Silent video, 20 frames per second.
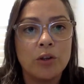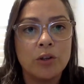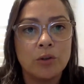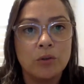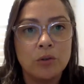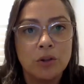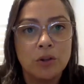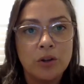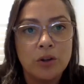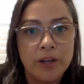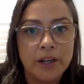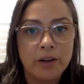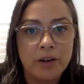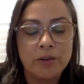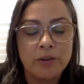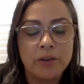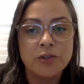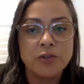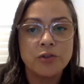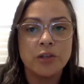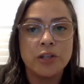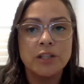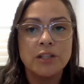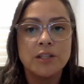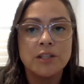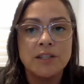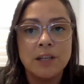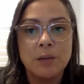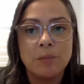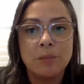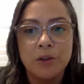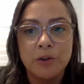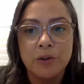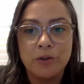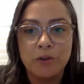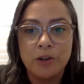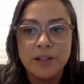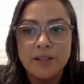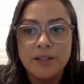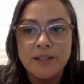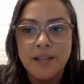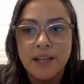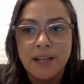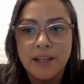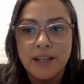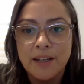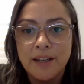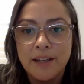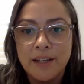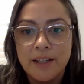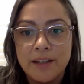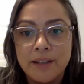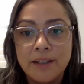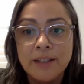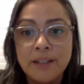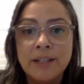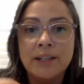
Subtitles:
you're learning on the street to deepen your understanding,